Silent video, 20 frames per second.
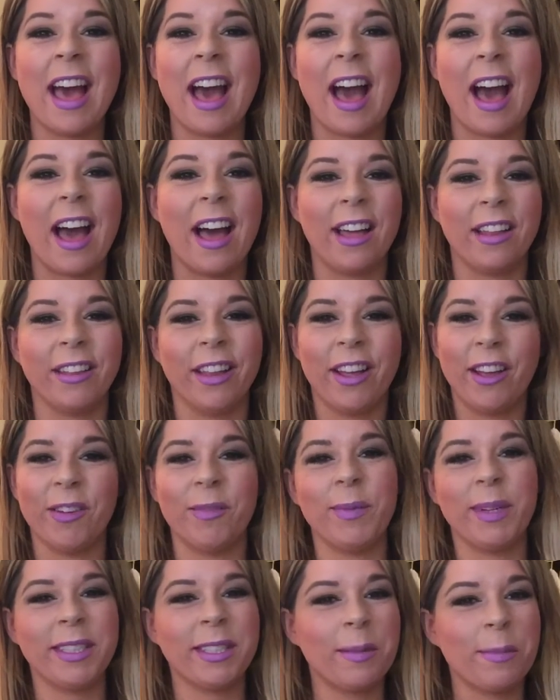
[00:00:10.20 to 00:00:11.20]
I love
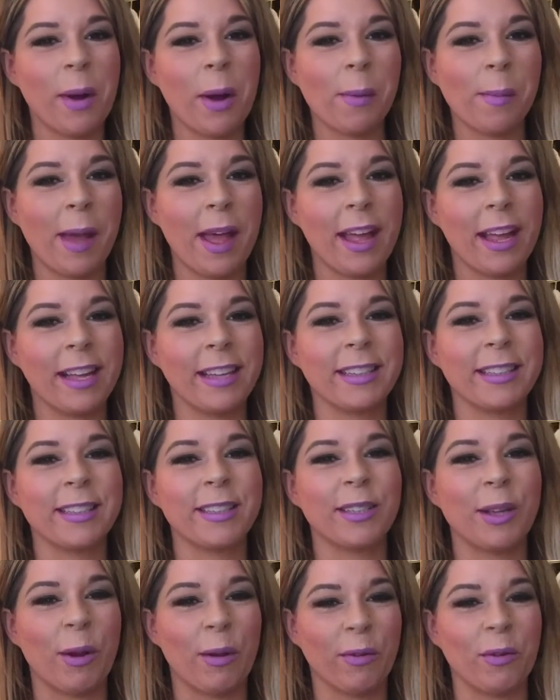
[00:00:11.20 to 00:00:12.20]
me some mermaids,
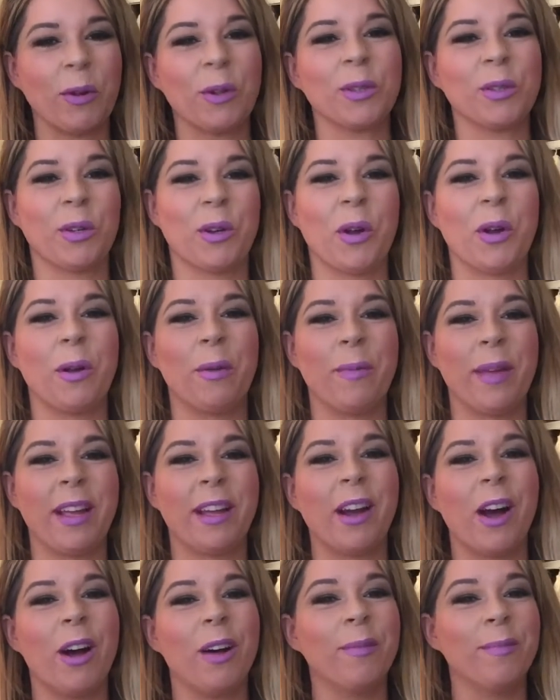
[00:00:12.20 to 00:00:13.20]
so of course they're going to be
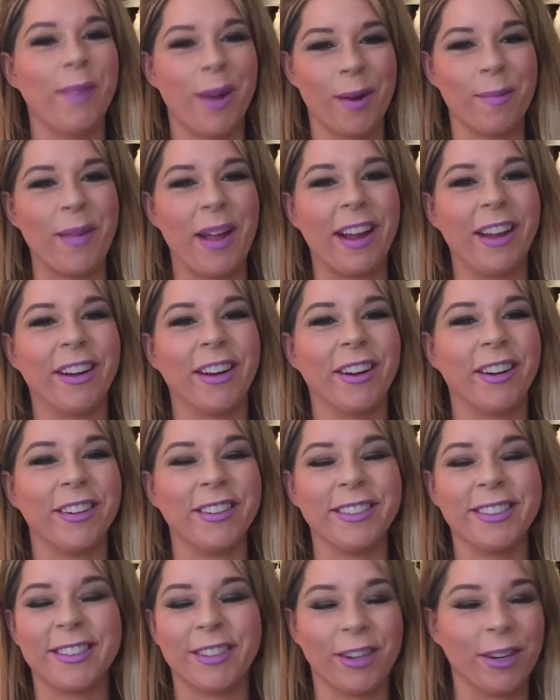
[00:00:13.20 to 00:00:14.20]
called mermaid
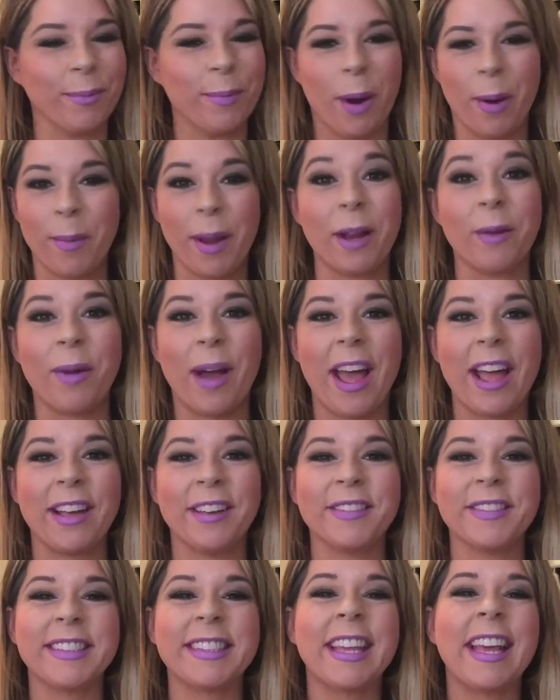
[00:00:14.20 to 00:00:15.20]
curls or mermaid
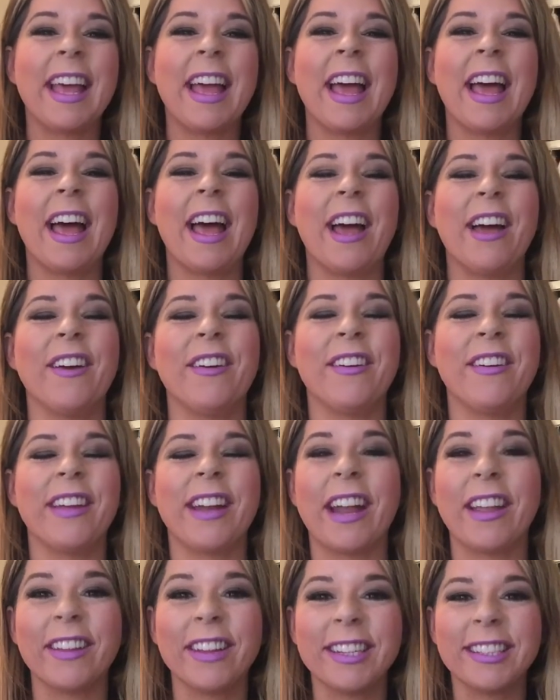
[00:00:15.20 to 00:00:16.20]
waves. And
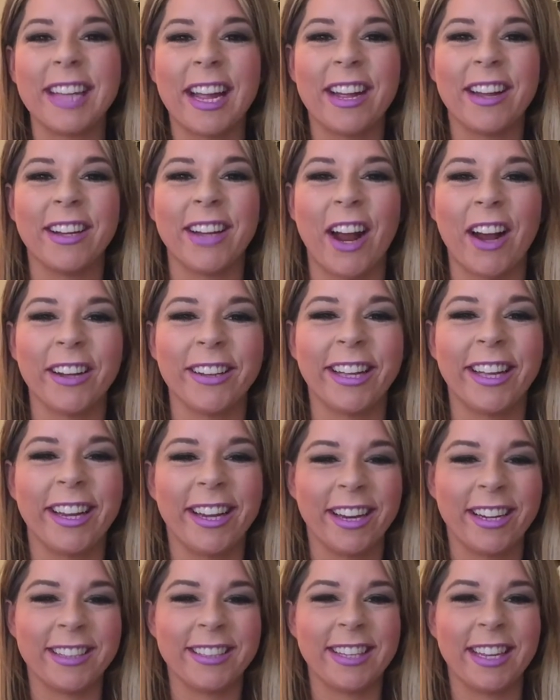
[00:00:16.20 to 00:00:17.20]
I looked down
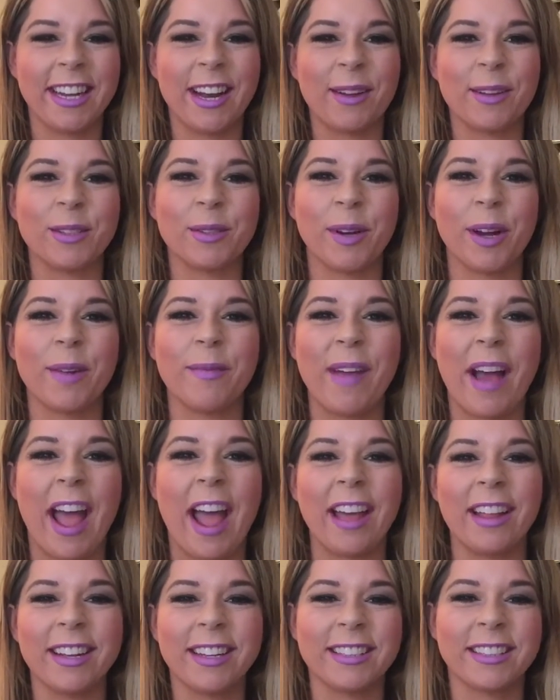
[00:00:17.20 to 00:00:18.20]
earlier and seen I was wearing my
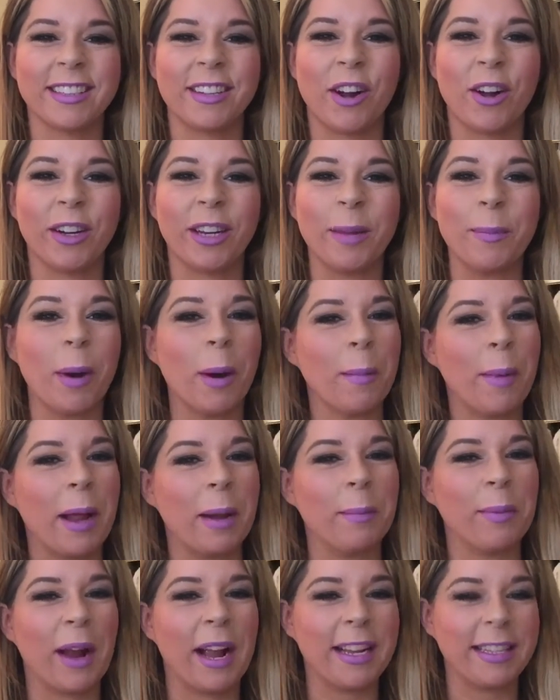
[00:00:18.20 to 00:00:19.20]
Alex and Ani
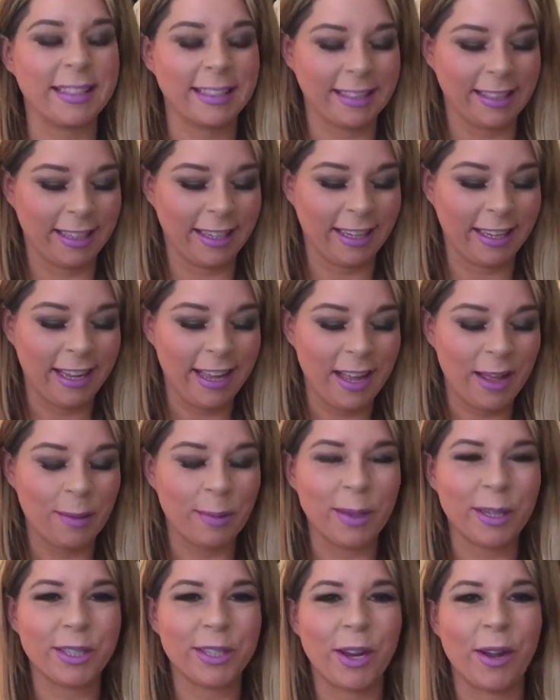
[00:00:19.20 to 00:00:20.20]
mermaid bracelet. Let
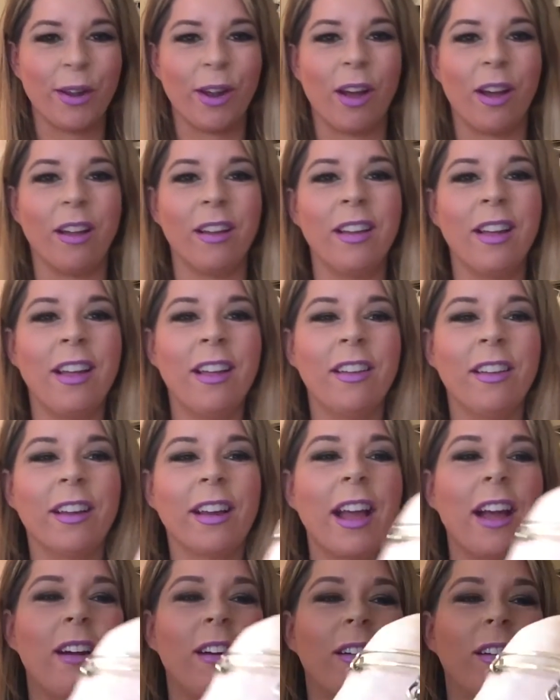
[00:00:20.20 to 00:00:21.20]
me show y'all. Look
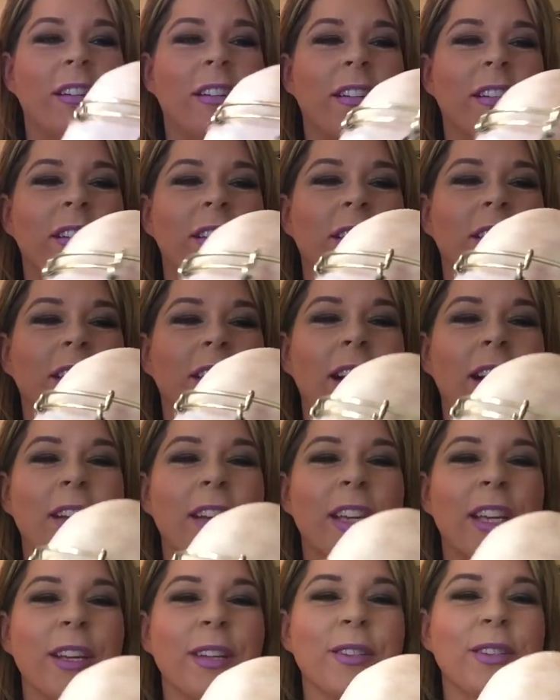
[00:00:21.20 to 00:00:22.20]
how
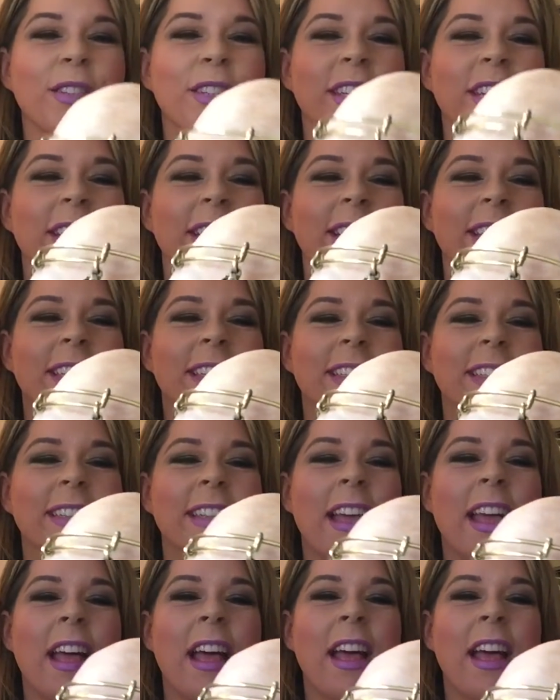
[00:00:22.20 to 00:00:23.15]
cute she is.